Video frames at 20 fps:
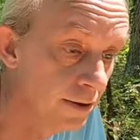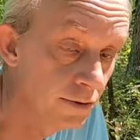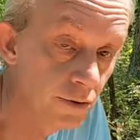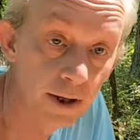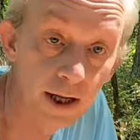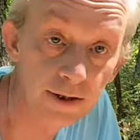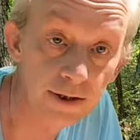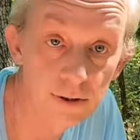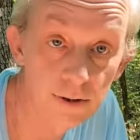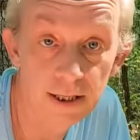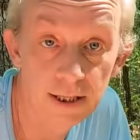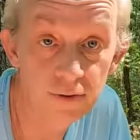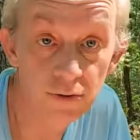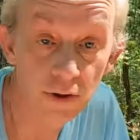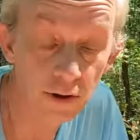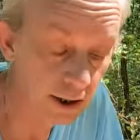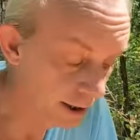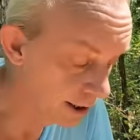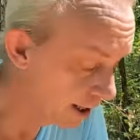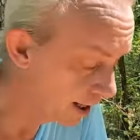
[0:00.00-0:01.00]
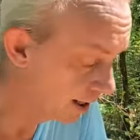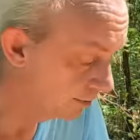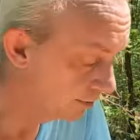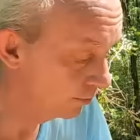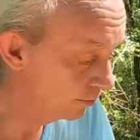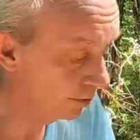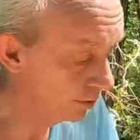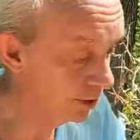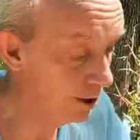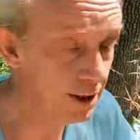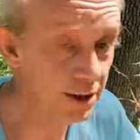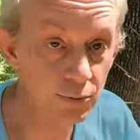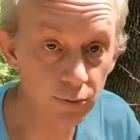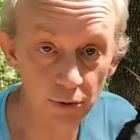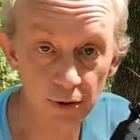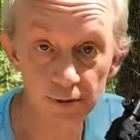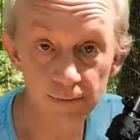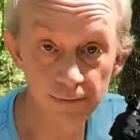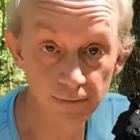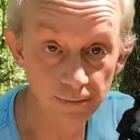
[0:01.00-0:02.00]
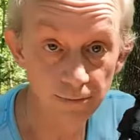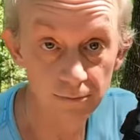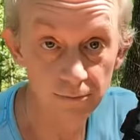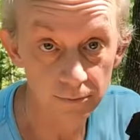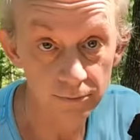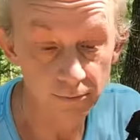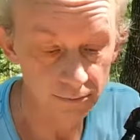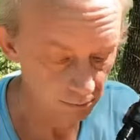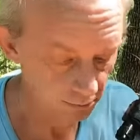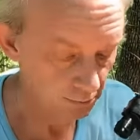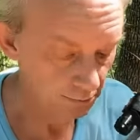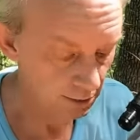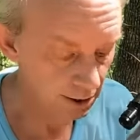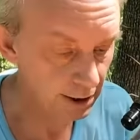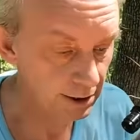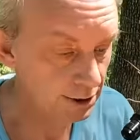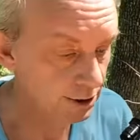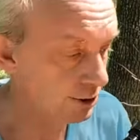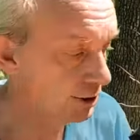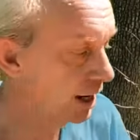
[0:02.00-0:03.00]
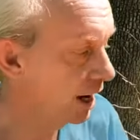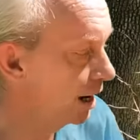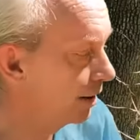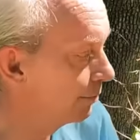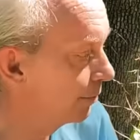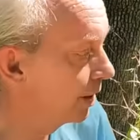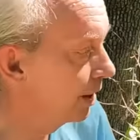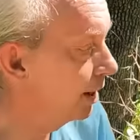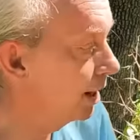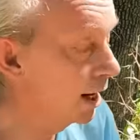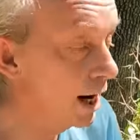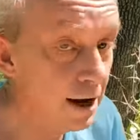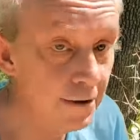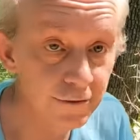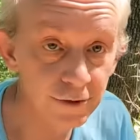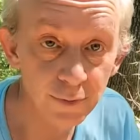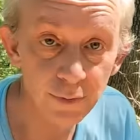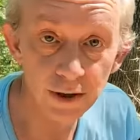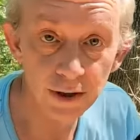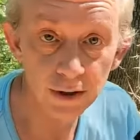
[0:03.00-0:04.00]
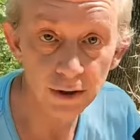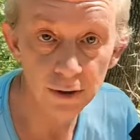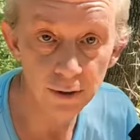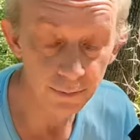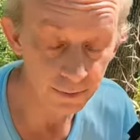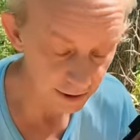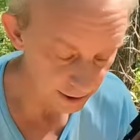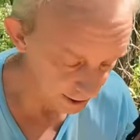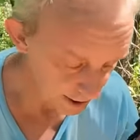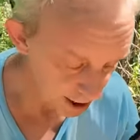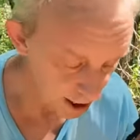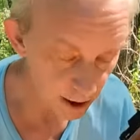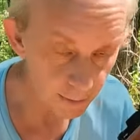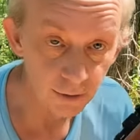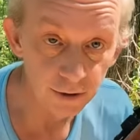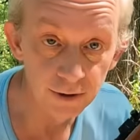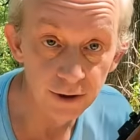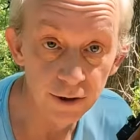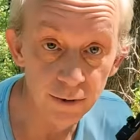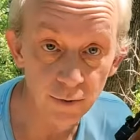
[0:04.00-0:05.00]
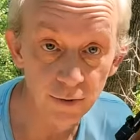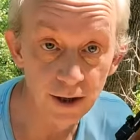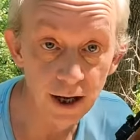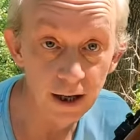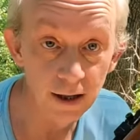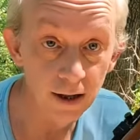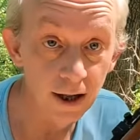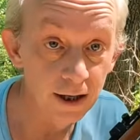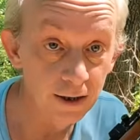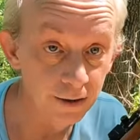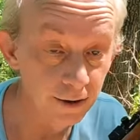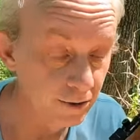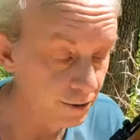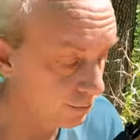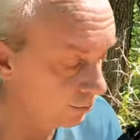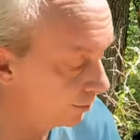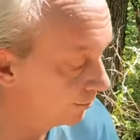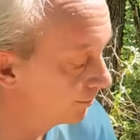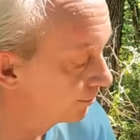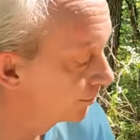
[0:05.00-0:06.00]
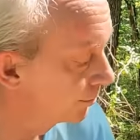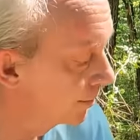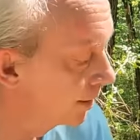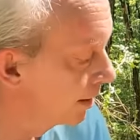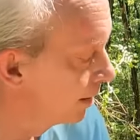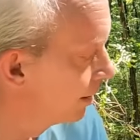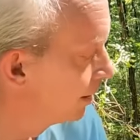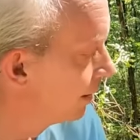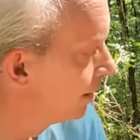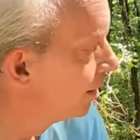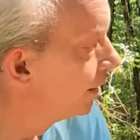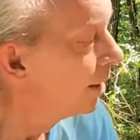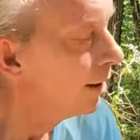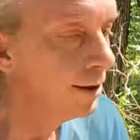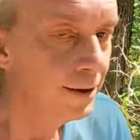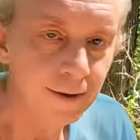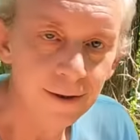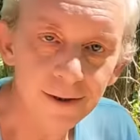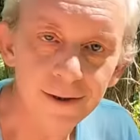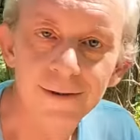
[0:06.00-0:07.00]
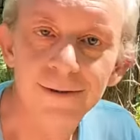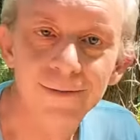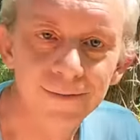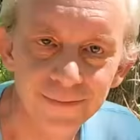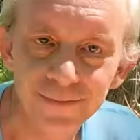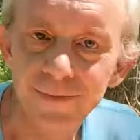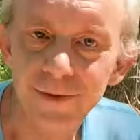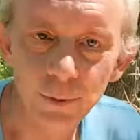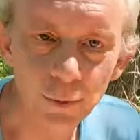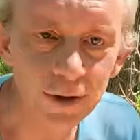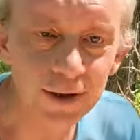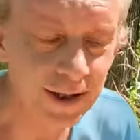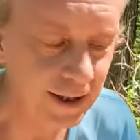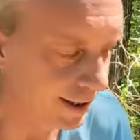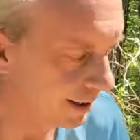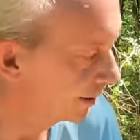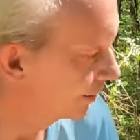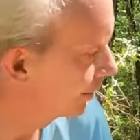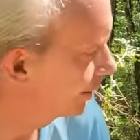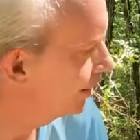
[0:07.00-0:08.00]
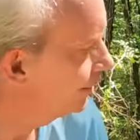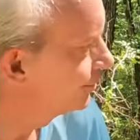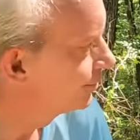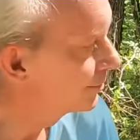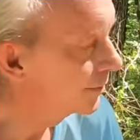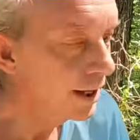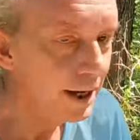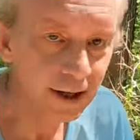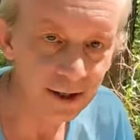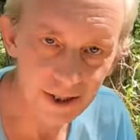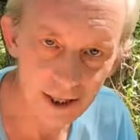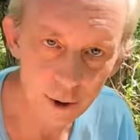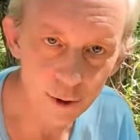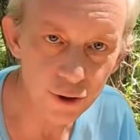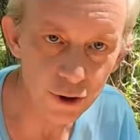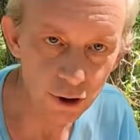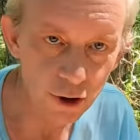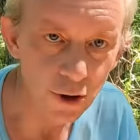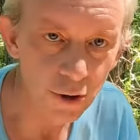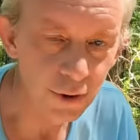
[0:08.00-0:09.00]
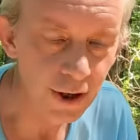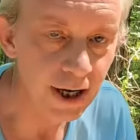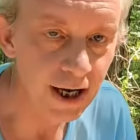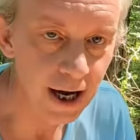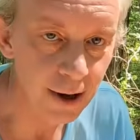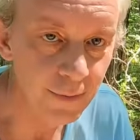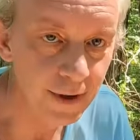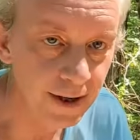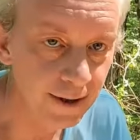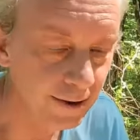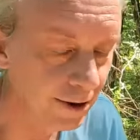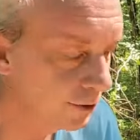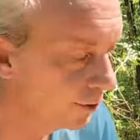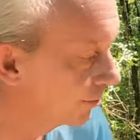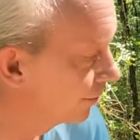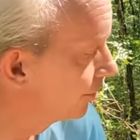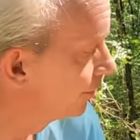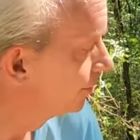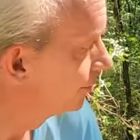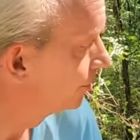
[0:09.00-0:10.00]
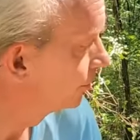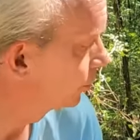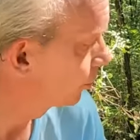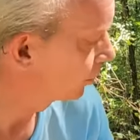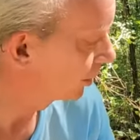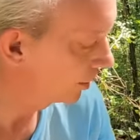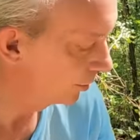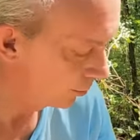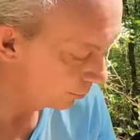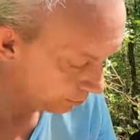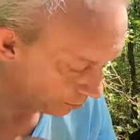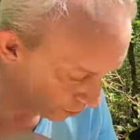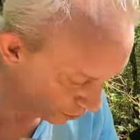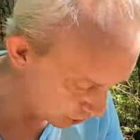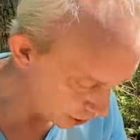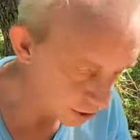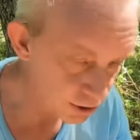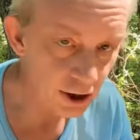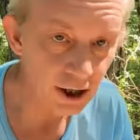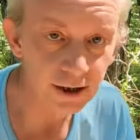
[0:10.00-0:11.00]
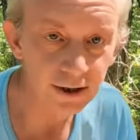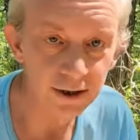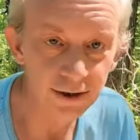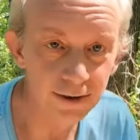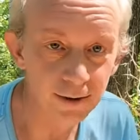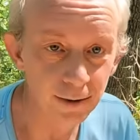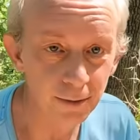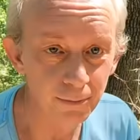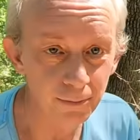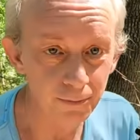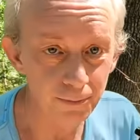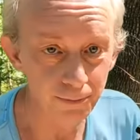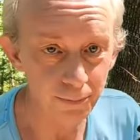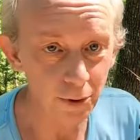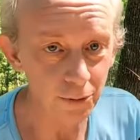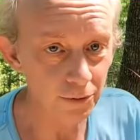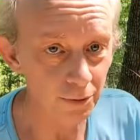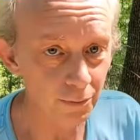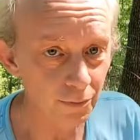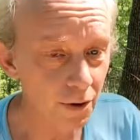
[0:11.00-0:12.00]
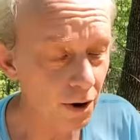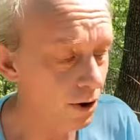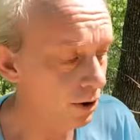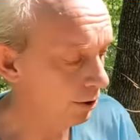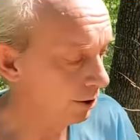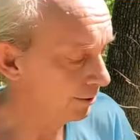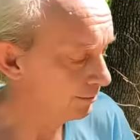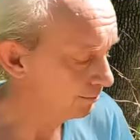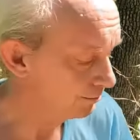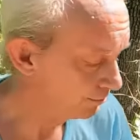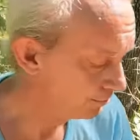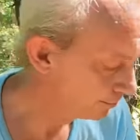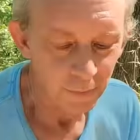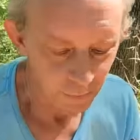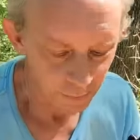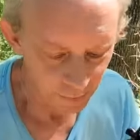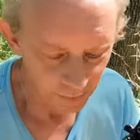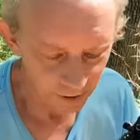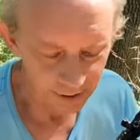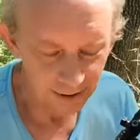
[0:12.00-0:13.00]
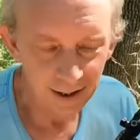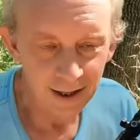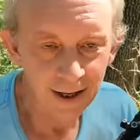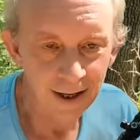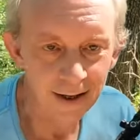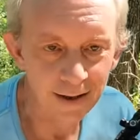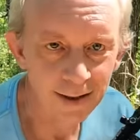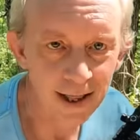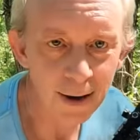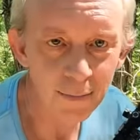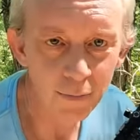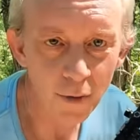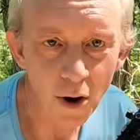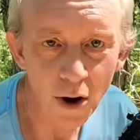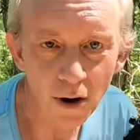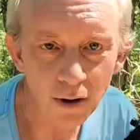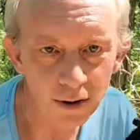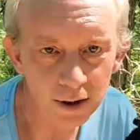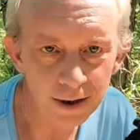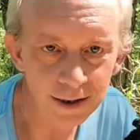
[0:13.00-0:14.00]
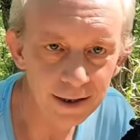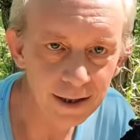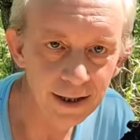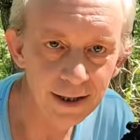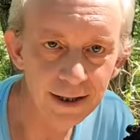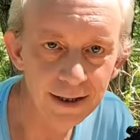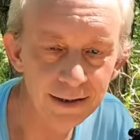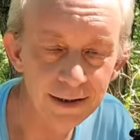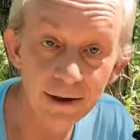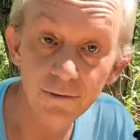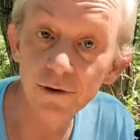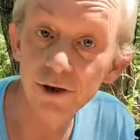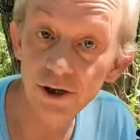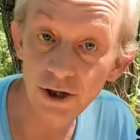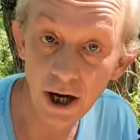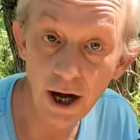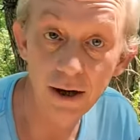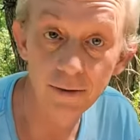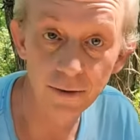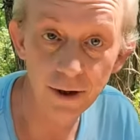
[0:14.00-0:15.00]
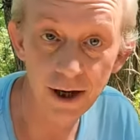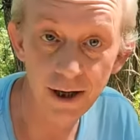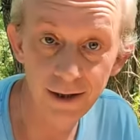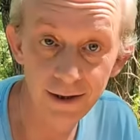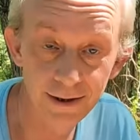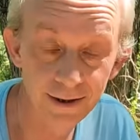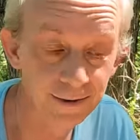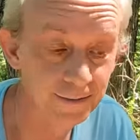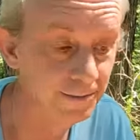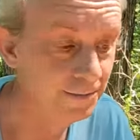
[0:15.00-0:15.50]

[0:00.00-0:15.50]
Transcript: So that's all I got. Well, this one he just gave me, and I've spent a little bit of time on this one. I like this one. Coincidentally, years ago, he gave me another .22 just like this, both a Marlin. But that Marlin never shot right.